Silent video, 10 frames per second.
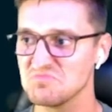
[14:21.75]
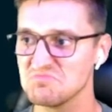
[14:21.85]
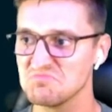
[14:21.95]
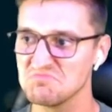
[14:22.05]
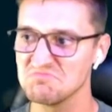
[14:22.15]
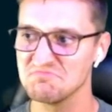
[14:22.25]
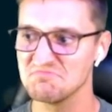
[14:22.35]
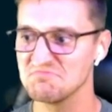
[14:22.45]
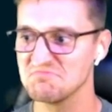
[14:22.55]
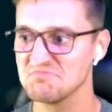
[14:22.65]
I mean, it's still
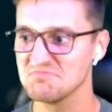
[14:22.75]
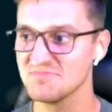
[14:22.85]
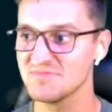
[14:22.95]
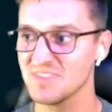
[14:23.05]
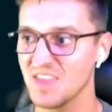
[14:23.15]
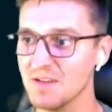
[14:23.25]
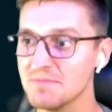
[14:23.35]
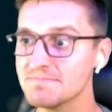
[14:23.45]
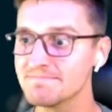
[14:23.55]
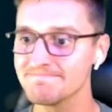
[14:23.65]
a monkey, right?
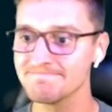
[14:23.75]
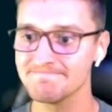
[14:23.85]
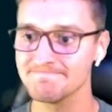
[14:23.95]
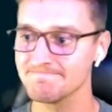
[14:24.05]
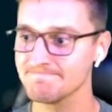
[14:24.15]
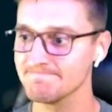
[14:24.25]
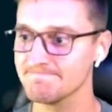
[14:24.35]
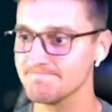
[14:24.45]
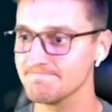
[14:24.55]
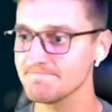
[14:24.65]
No,
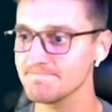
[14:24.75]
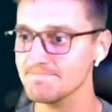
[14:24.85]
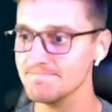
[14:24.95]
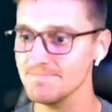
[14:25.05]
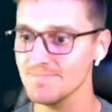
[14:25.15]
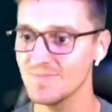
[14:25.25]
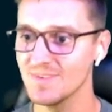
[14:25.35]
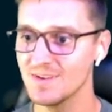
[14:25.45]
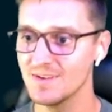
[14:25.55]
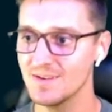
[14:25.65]
wait.
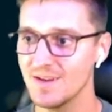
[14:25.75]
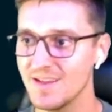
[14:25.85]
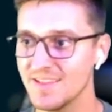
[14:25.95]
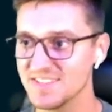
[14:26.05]
Slacking is a